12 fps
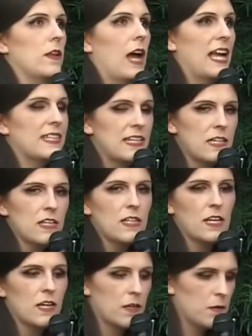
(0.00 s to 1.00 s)
I did
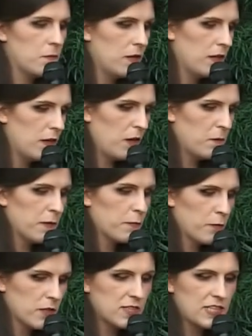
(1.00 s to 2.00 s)
on my
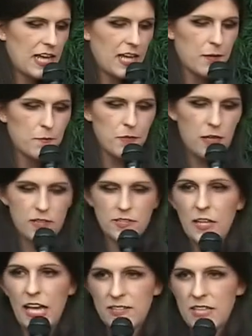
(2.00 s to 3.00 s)
first day as
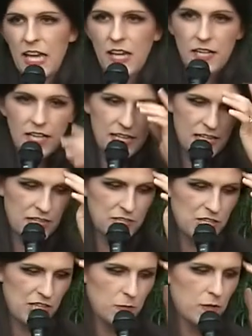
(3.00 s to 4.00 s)
a candidate,
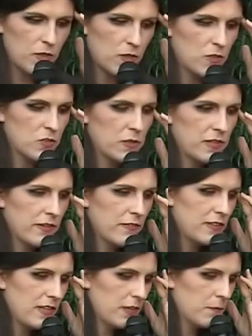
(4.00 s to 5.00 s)
January 3rd,
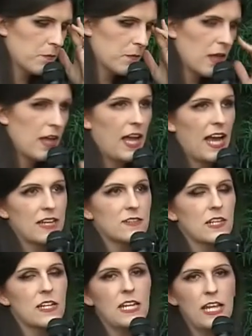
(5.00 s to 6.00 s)
2017, I had
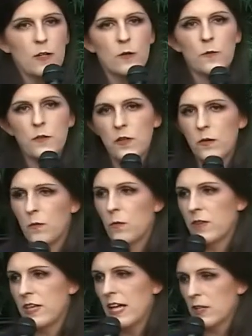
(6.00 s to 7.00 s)
done an interview
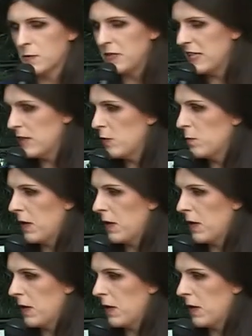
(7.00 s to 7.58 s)
with an LGBTQ